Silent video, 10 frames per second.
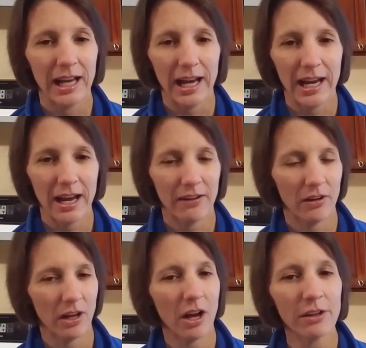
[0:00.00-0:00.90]
I
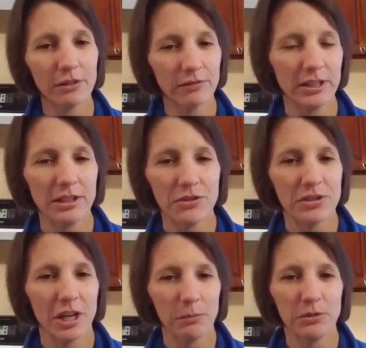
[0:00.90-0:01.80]
have other videos
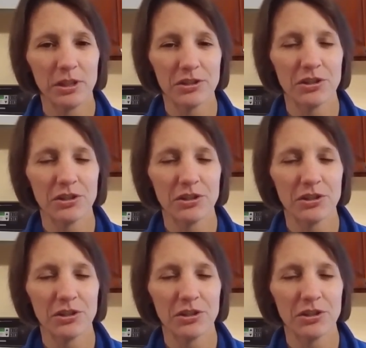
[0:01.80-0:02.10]
to help you get